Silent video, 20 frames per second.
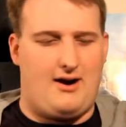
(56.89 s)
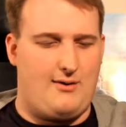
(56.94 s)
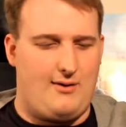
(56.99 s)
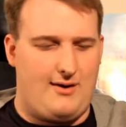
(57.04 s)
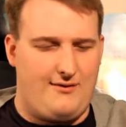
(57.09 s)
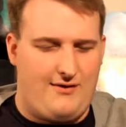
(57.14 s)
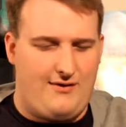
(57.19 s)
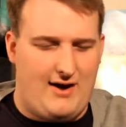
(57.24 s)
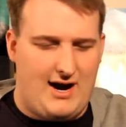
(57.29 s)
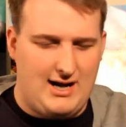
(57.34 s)
and we
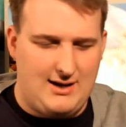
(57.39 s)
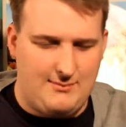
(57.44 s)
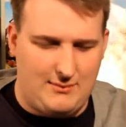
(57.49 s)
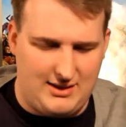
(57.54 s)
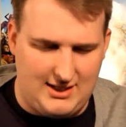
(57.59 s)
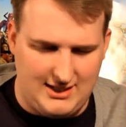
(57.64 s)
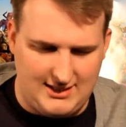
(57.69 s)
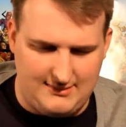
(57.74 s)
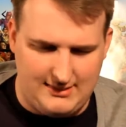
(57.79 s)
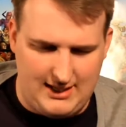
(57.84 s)
find him with
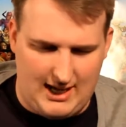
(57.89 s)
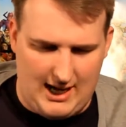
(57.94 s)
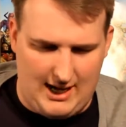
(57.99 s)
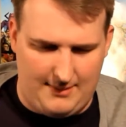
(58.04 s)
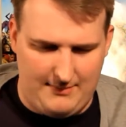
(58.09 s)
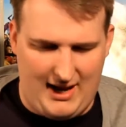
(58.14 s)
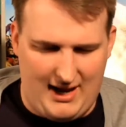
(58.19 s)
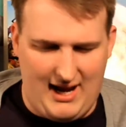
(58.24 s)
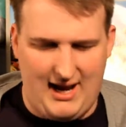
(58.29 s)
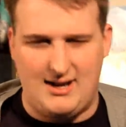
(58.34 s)
his
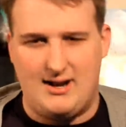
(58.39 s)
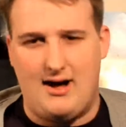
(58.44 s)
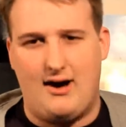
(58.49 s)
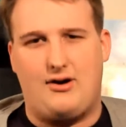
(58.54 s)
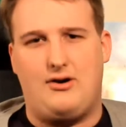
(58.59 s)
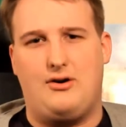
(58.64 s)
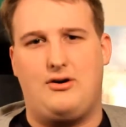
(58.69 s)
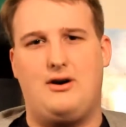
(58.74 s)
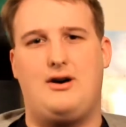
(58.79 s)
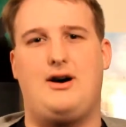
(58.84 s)
aunt and
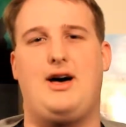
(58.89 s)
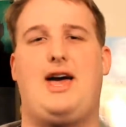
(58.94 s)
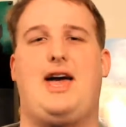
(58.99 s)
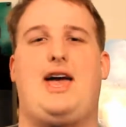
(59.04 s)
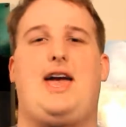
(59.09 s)
uncle,